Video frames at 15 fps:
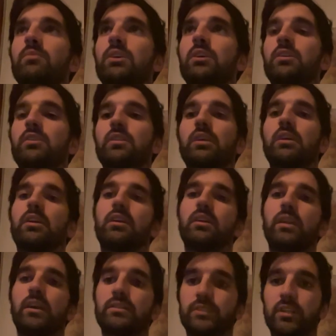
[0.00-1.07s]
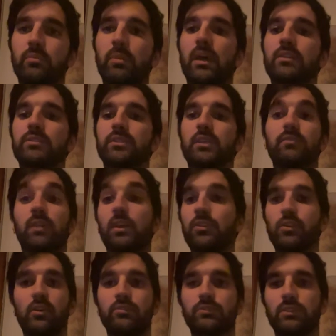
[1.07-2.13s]
in, and I set up Magsafe, and I
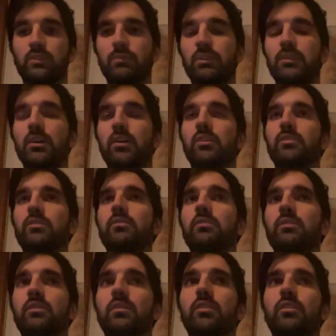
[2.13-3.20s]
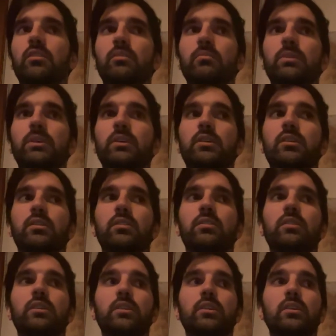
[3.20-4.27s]
thought I was going to be done.
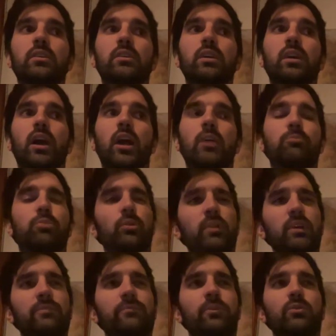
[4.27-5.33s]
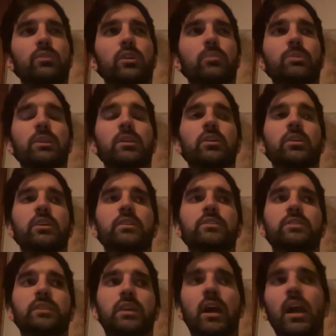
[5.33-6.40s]
And I put my phone up there.
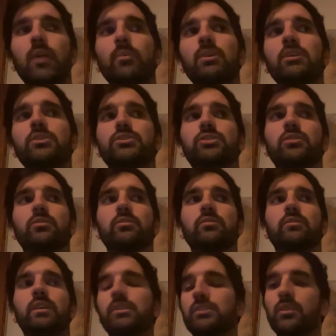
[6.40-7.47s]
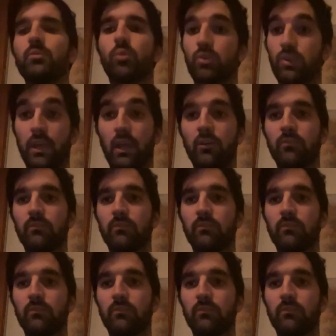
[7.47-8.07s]
It's a combination of, and it didn't work out.